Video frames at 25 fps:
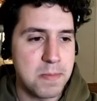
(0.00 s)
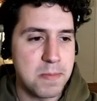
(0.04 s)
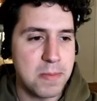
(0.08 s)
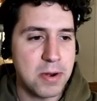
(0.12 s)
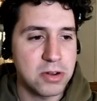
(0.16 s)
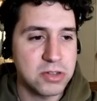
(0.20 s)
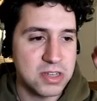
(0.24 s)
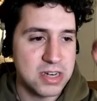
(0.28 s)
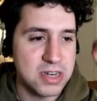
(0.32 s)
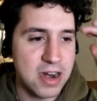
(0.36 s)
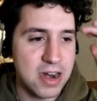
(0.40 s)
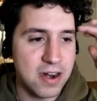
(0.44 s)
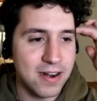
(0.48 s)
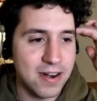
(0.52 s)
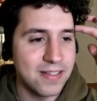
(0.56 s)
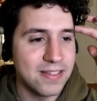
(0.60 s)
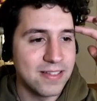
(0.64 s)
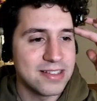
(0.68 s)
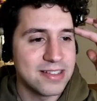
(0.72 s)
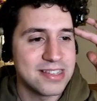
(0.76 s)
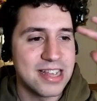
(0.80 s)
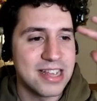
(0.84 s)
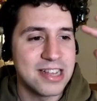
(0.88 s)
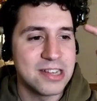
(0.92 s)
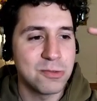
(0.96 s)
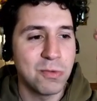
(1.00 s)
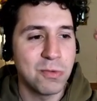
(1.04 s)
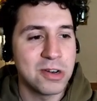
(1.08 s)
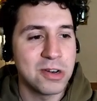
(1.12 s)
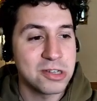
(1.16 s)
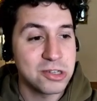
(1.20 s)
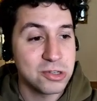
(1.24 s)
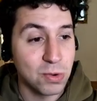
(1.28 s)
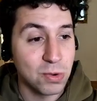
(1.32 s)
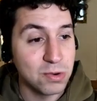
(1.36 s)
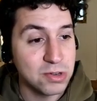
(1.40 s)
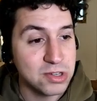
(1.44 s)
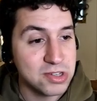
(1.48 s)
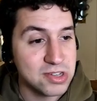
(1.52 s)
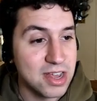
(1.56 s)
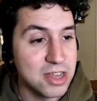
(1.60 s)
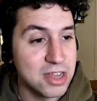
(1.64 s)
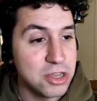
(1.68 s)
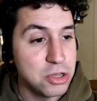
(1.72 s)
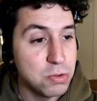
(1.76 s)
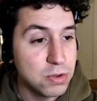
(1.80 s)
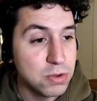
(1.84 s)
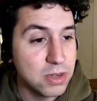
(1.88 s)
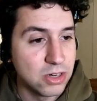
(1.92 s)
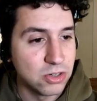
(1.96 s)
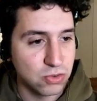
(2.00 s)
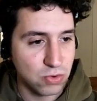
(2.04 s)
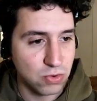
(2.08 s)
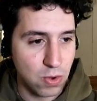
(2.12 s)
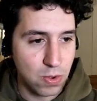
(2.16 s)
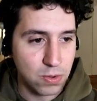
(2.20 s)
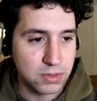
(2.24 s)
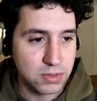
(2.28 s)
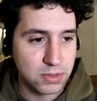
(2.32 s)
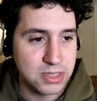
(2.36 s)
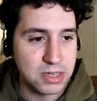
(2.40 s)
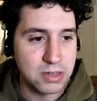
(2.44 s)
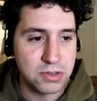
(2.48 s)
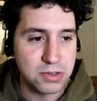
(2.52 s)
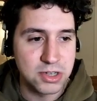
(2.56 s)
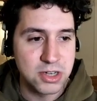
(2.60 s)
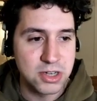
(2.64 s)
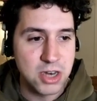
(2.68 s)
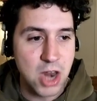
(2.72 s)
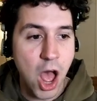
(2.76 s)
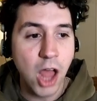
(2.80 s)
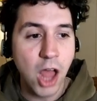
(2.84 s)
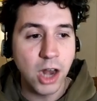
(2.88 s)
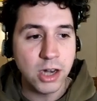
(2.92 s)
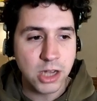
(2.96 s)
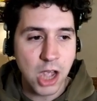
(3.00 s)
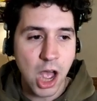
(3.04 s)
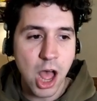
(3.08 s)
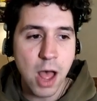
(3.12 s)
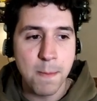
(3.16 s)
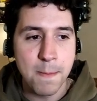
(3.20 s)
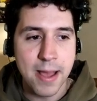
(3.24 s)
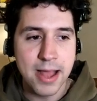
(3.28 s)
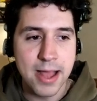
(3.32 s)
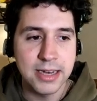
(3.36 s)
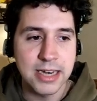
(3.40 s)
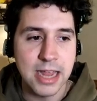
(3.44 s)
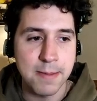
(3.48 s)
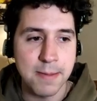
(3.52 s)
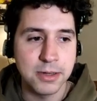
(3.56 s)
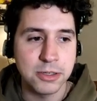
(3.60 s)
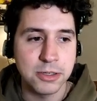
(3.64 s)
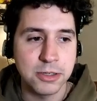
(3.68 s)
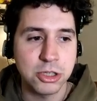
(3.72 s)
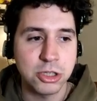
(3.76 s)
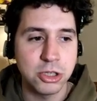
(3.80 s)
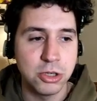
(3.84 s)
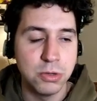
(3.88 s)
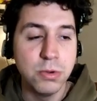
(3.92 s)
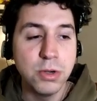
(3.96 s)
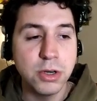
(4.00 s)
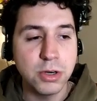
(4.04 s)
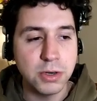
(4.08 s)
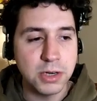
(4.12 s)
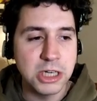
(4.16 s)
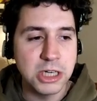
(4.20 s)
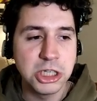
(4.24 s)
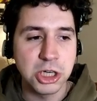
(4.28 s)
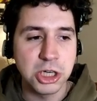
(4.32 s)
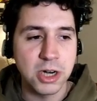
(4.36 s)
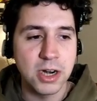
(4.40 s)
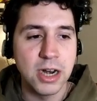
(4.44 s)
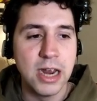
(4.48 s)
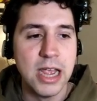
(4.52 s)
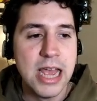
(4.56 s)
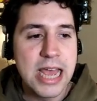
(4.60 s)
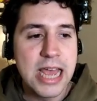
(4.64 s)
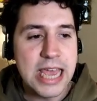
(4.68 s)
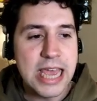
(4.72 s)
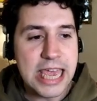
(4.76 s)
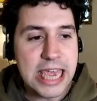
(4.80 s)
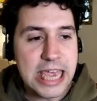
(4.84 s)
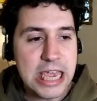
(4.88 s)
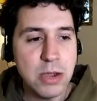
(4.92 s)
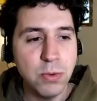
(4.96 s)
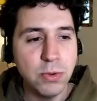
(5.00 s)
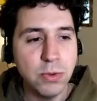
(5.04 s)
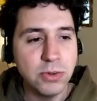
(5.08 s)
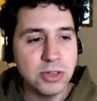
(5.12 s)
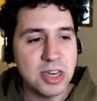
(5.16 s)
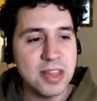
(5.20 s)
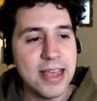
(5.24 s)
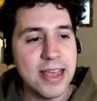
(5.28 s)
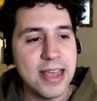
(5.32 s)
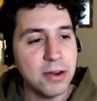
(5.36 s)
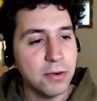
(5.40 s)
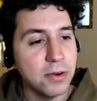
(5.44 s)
mercenary that says when a source you control deals non-combat damage to a creature equal to that